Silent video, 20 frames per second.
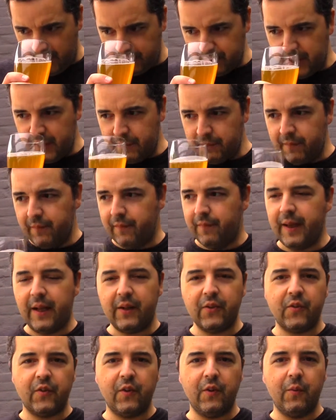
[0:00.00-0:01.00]
I mean,
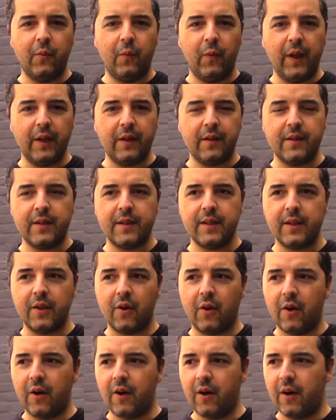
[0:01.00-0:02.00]
Belgian wheat
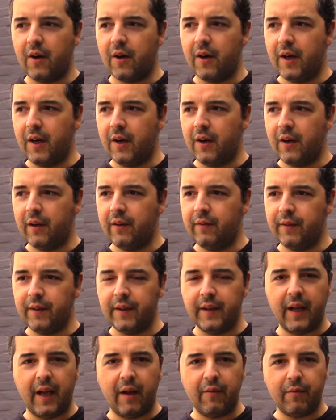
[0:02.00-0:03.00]
or
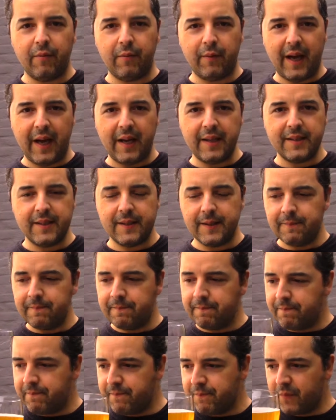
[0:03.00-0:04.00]
even Hefeweizen
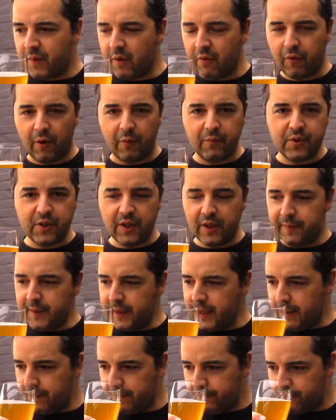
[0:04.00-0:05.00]
from
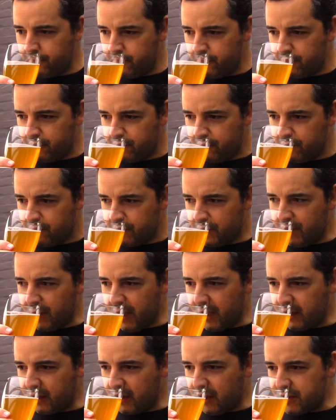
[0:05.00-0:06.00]
Germany. You
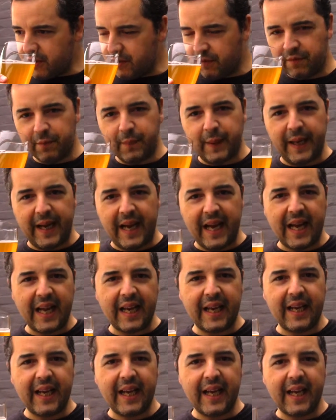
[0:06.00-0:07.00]
get lots of
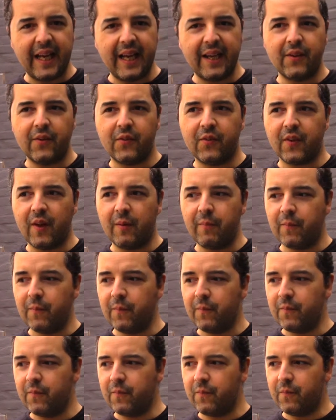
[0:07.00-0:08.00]
banana and
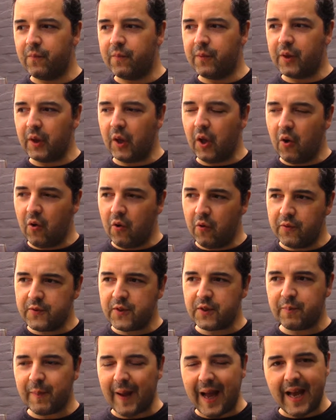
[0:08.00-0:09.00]
some clove,
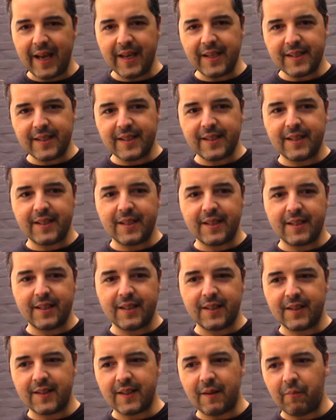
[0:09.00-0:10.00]
spice,
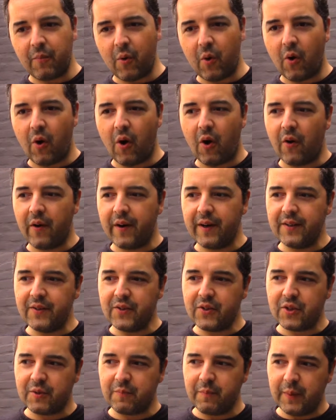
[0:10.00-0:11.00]
some
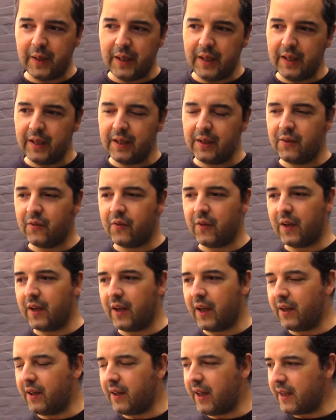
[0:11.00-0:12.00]
orange peels
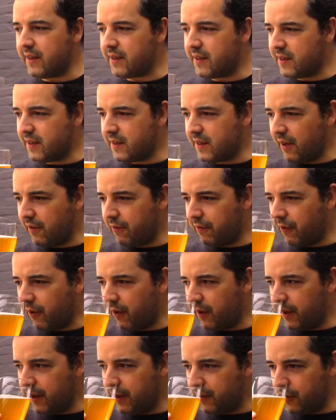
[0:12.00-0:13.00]
and that stuff,
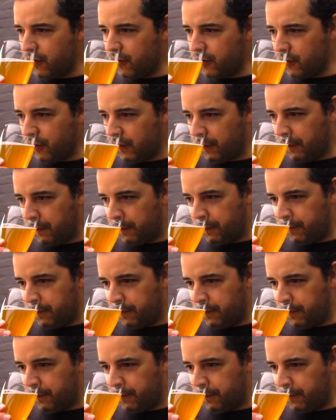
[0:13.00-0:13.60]
all those,